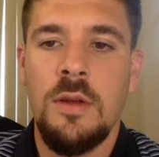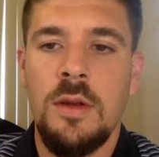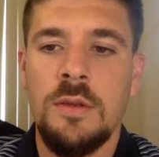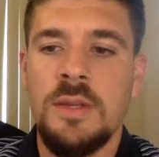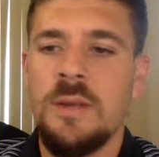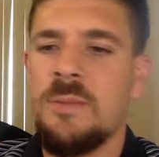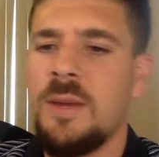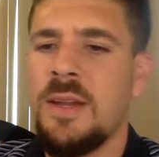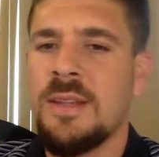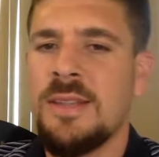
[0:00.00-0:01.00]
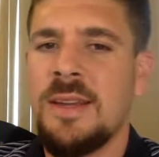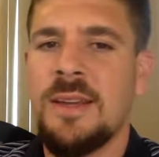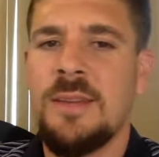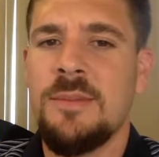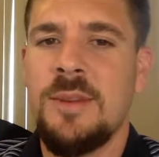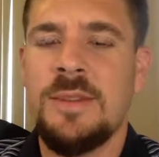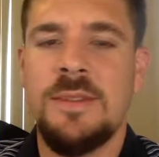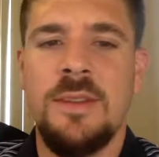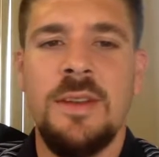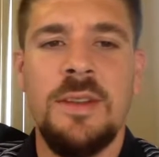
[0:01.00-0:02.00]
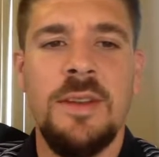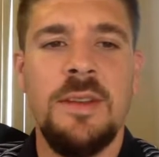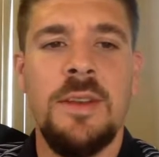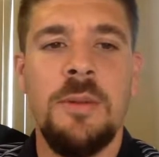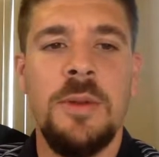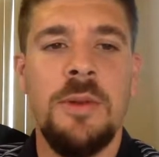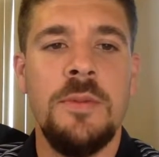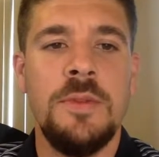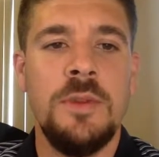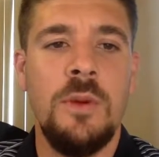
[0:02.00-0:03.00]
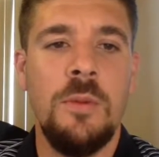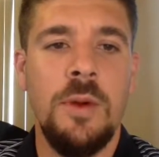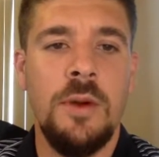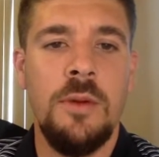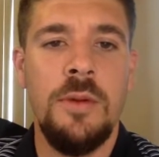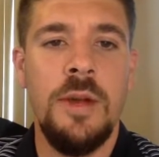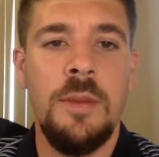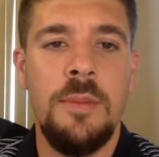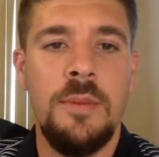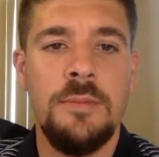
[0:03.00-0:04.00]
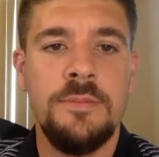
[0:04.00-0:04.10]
I was like, wait a second, prices are not there. There we go. So we're going up.